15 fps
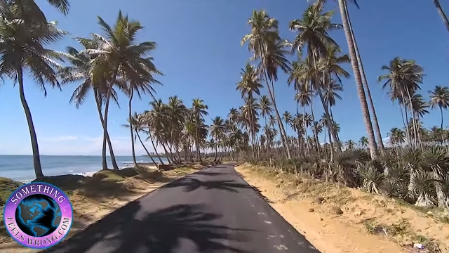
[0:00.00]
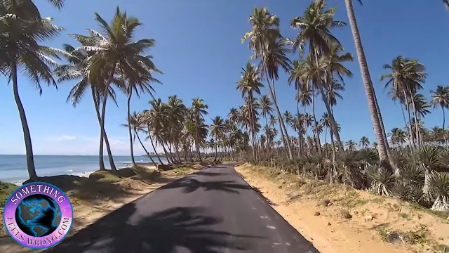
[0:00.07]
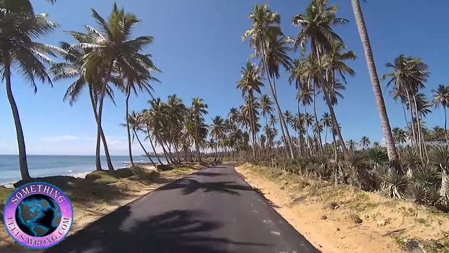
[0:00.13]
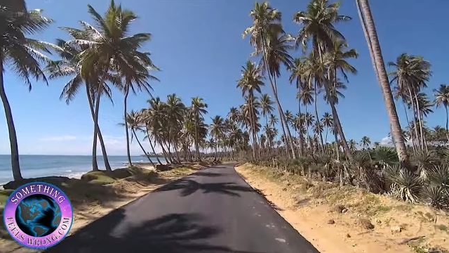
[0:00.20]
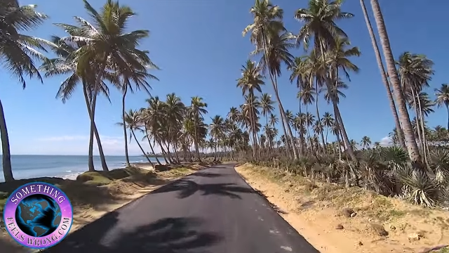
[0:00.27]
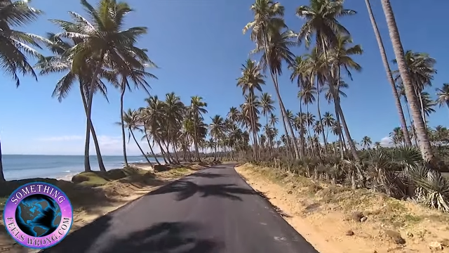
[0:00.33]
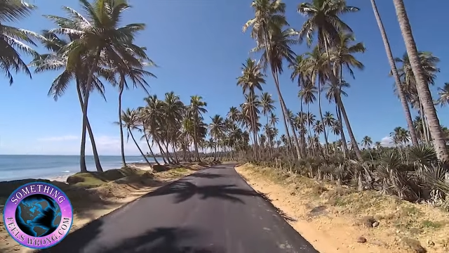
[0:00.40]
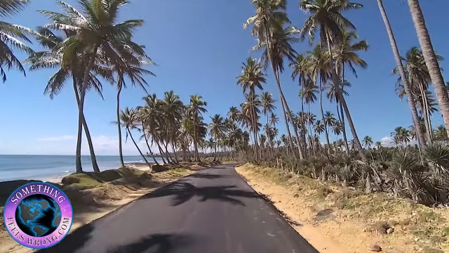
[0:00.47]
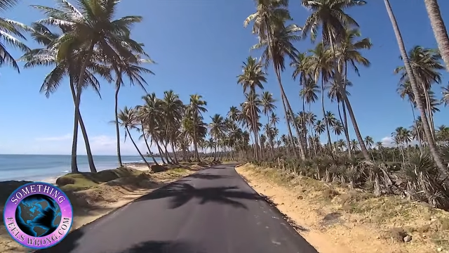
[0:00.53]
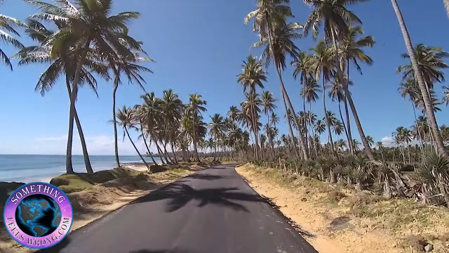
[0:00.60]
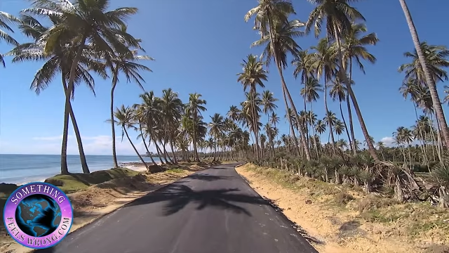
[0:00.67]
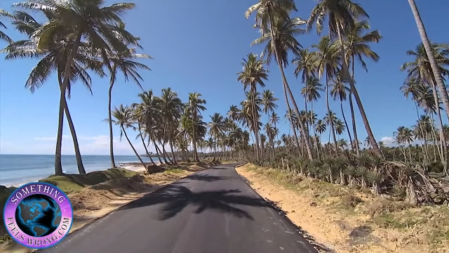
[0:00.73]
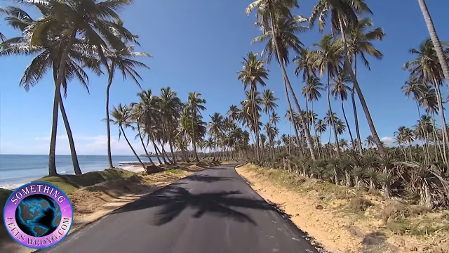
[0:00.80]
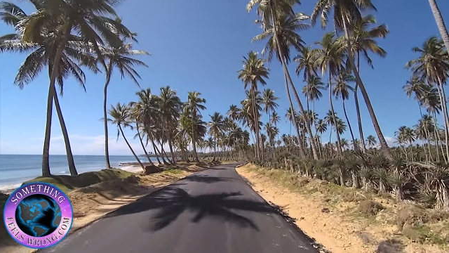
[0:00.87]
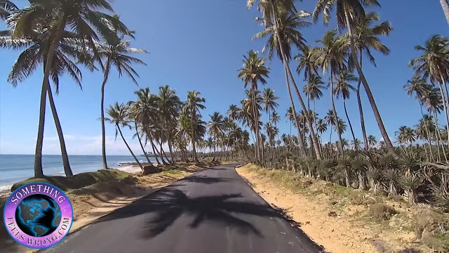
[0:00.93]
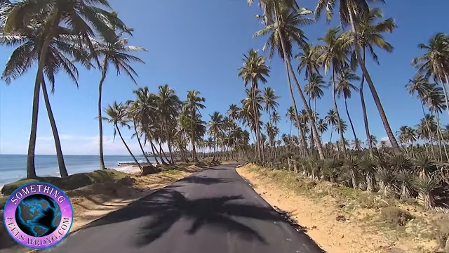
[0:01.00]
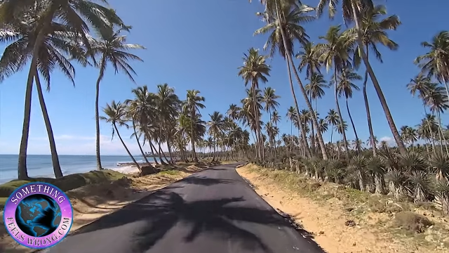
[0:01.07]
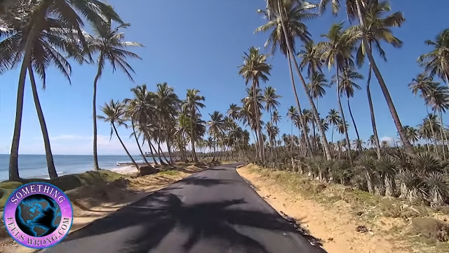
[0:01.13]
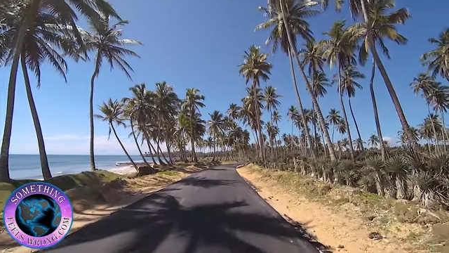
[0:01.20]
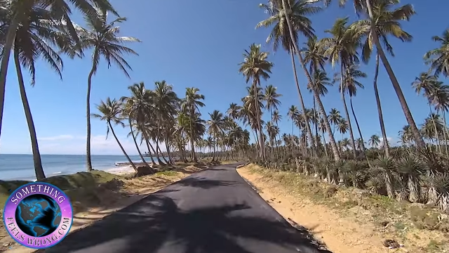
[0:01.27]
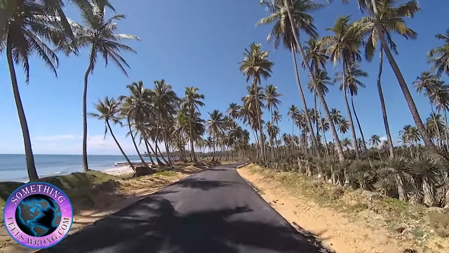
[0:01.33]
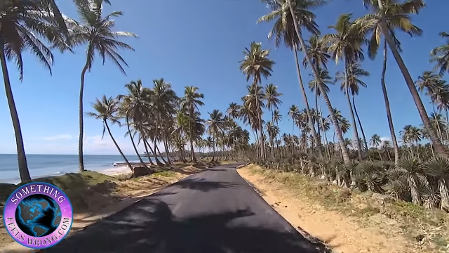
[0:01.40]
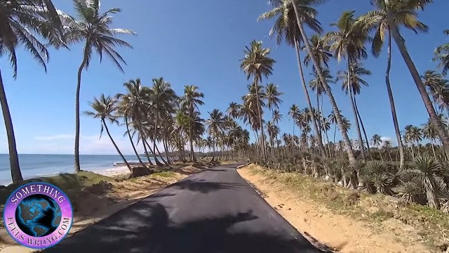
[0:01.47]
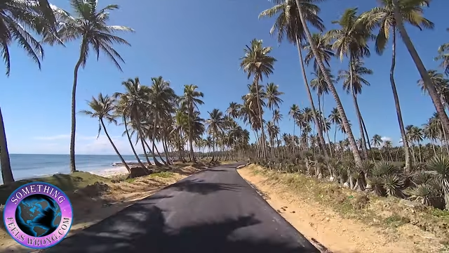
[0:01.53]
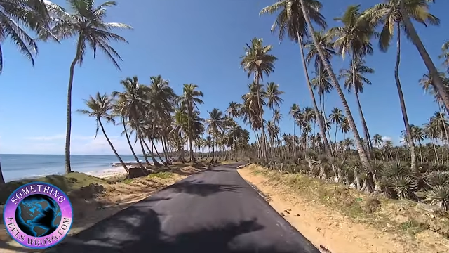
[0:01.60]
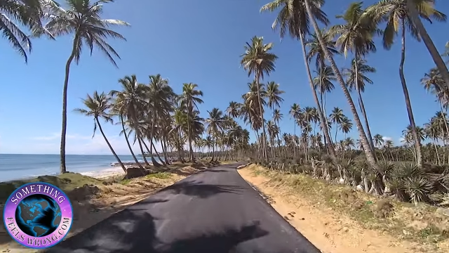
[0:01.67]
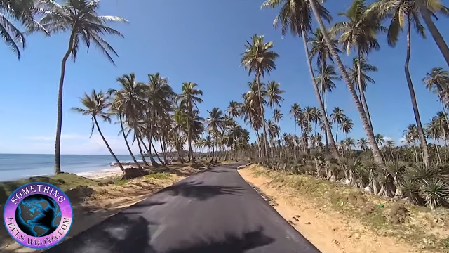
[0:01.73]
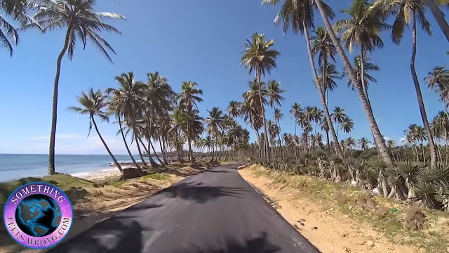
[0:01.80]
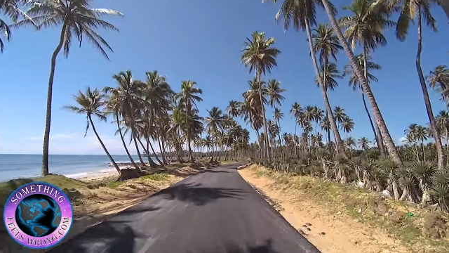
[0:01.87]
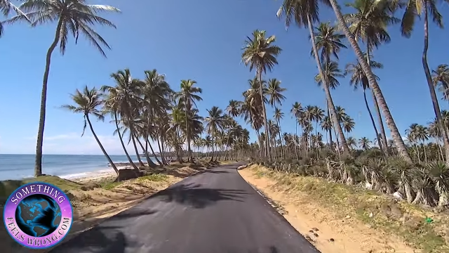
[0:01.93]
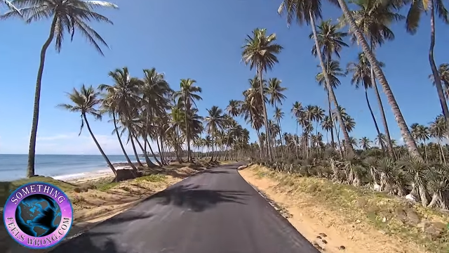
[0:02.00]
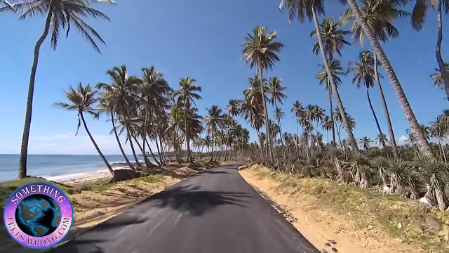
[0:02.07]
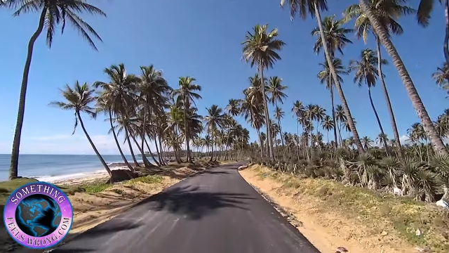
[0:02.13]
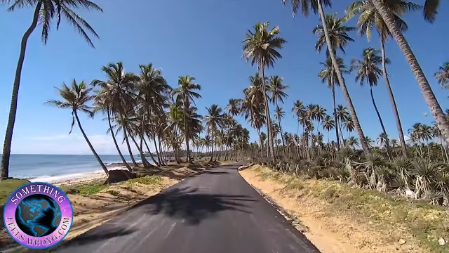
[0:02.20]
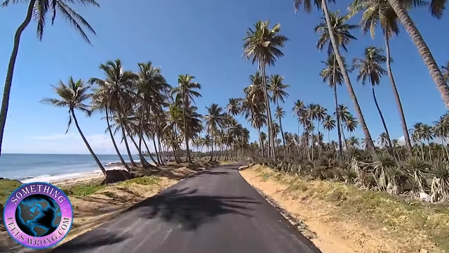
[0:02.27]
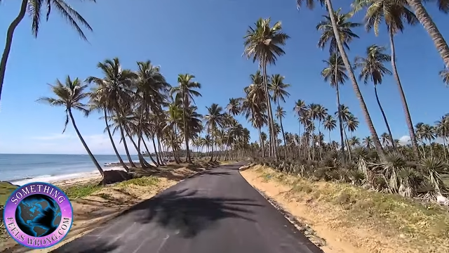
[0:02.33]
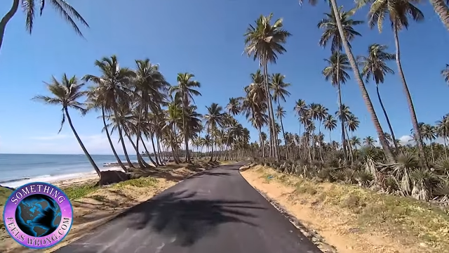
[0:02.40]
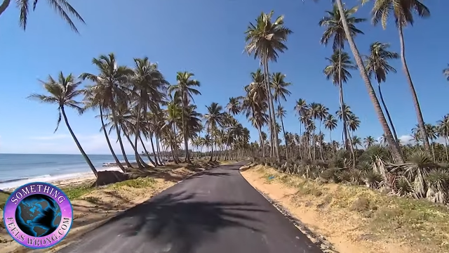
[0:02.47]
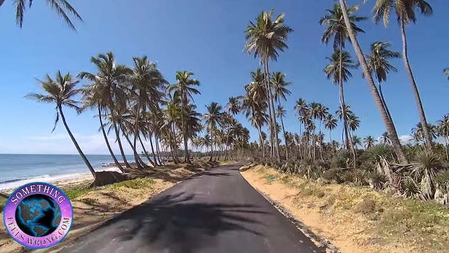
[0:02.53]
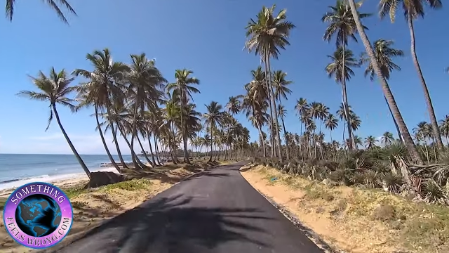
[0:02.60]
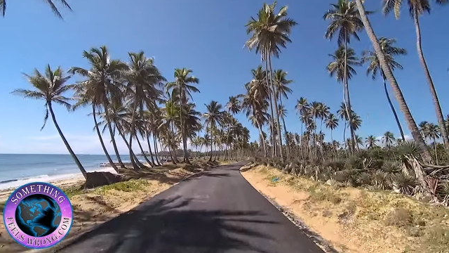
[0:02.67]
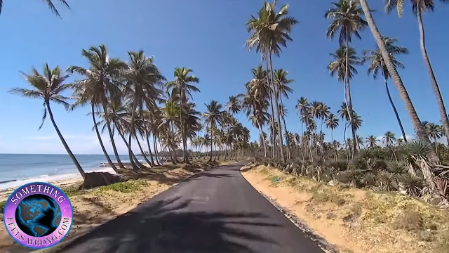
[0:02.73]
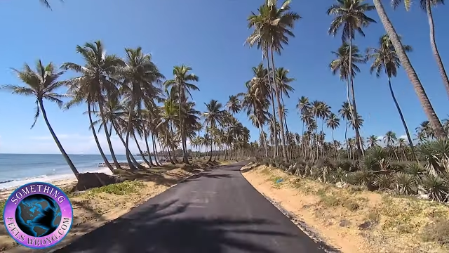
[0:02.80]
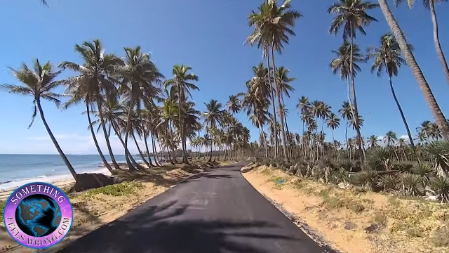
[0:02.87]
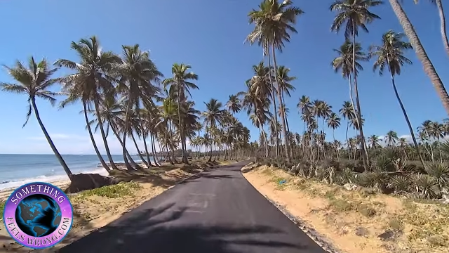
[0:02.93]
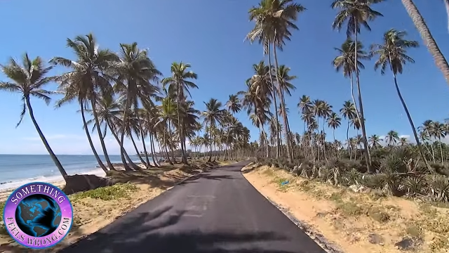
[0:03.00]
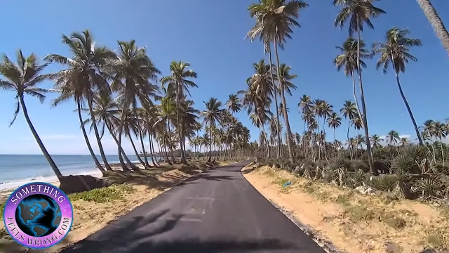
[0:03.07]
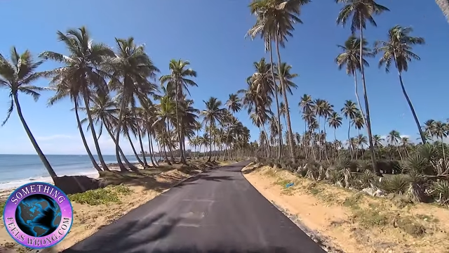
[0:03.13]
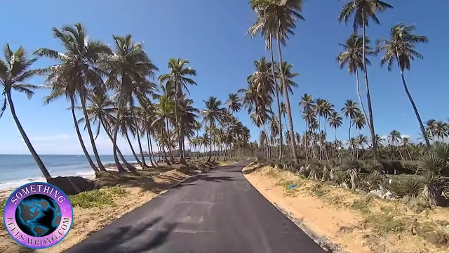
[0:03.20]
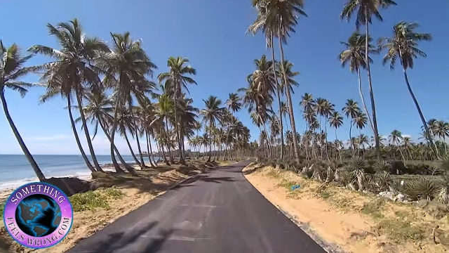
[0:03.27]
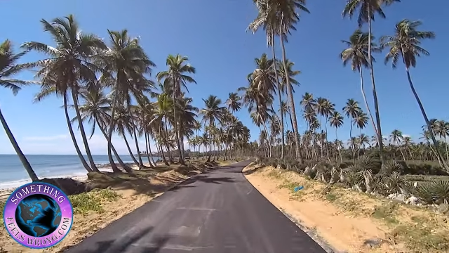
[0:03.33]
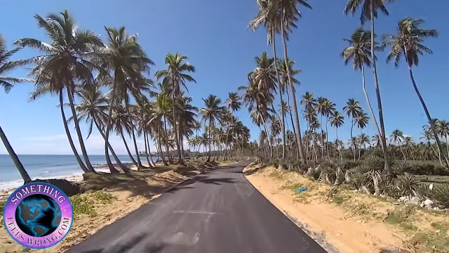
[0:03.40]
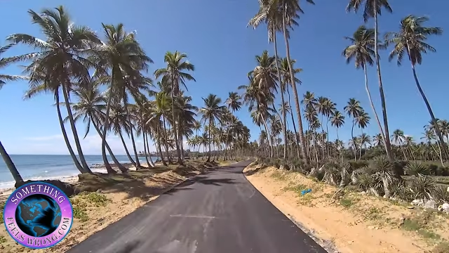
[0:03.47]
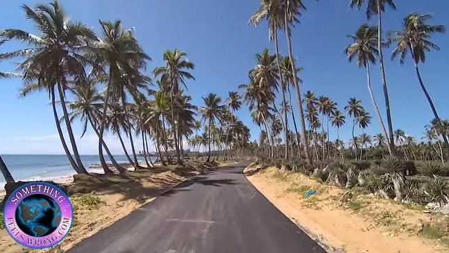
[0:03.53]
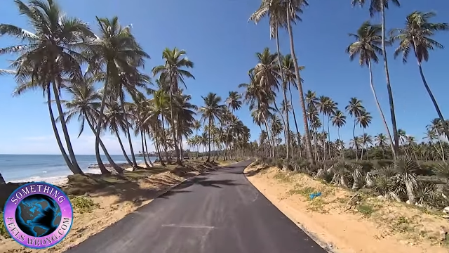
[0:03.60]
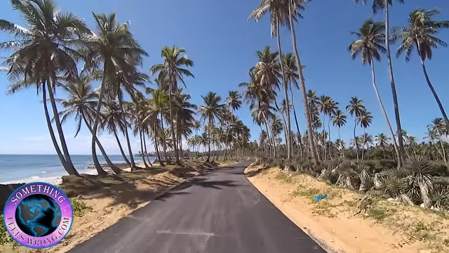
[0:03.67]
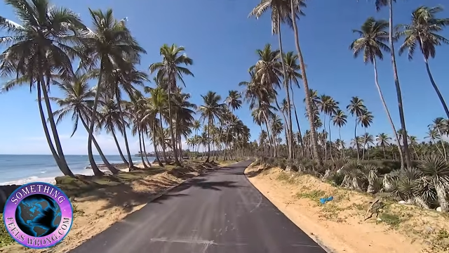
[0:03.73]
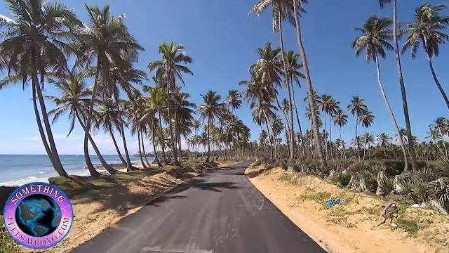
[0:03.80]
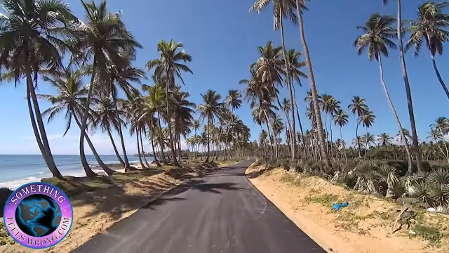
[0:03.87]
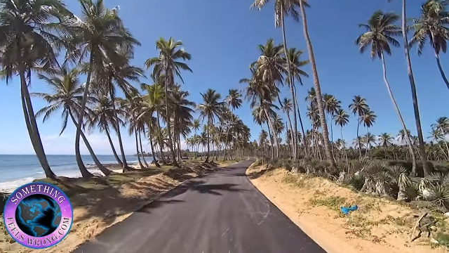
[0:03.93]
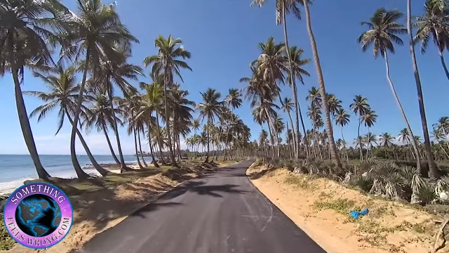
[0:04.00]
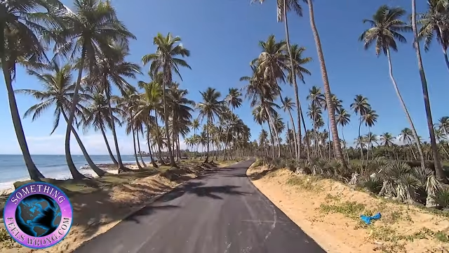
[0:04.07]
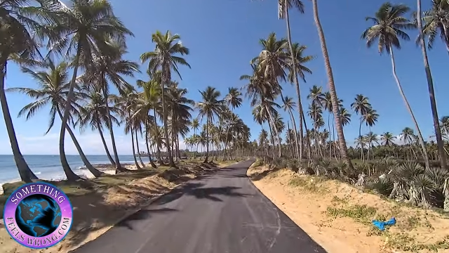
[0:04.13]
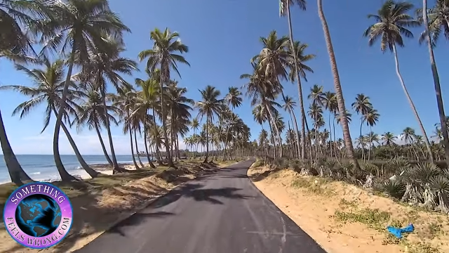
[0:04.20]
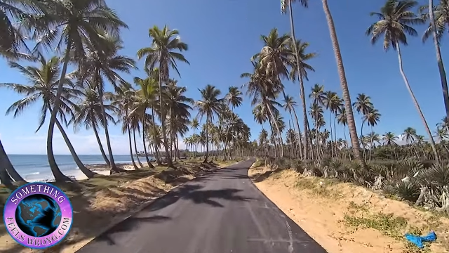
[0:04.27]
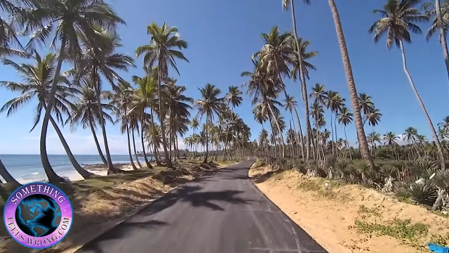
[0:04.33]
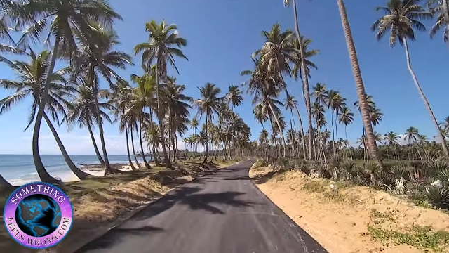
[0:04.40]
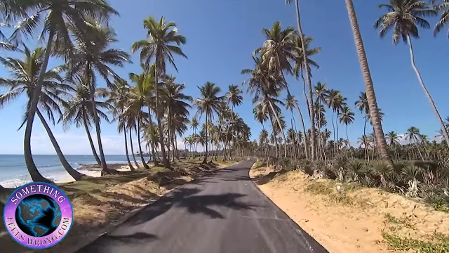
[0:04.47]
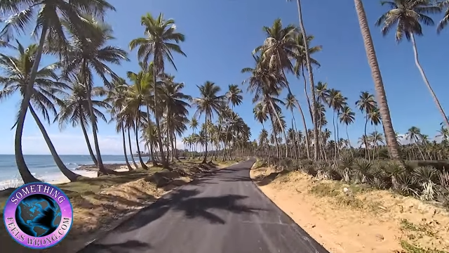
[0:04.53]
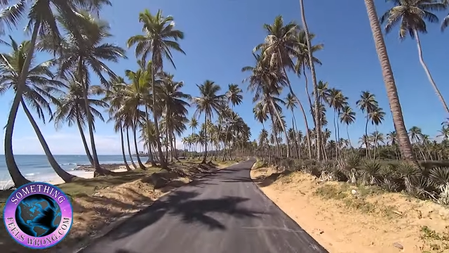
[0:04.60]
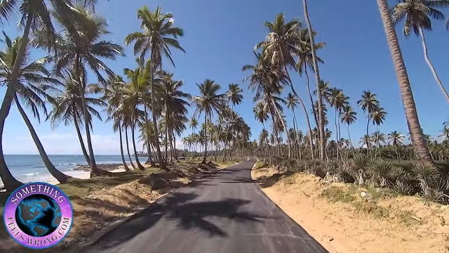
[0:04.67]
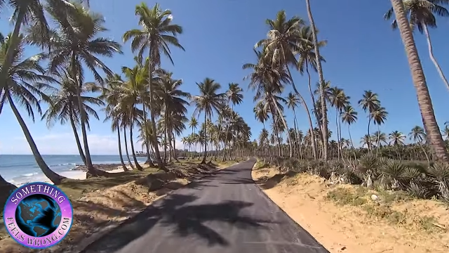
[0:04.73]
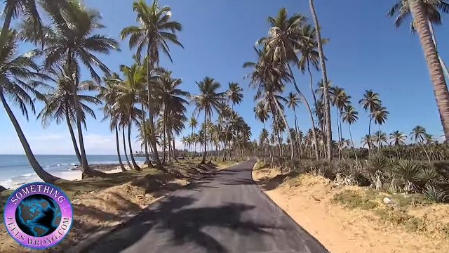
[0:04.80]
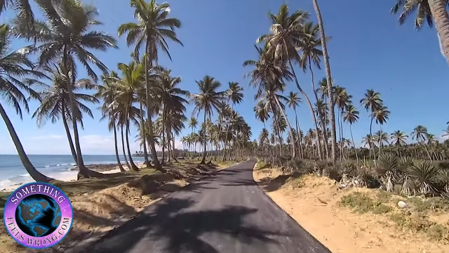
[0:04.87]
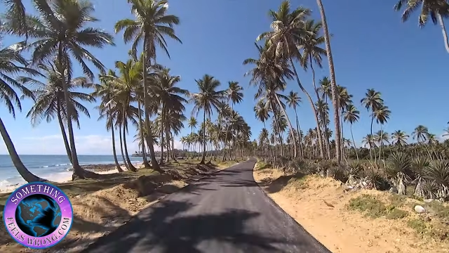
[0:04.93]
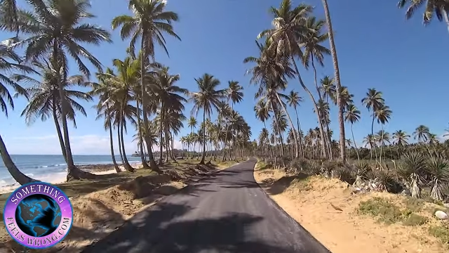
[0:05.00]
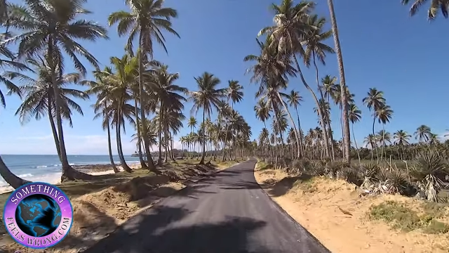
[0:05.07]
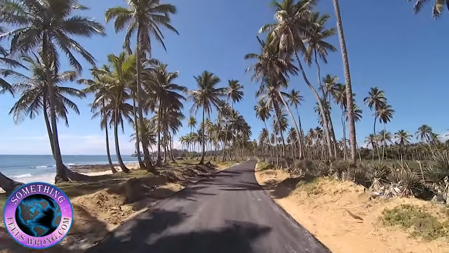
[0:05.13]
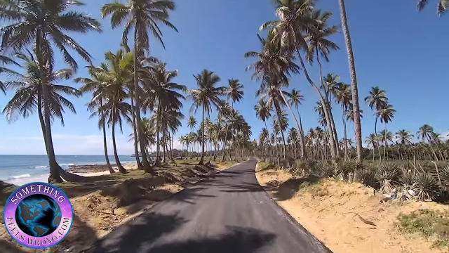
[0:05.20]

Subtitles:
(no speaker visible)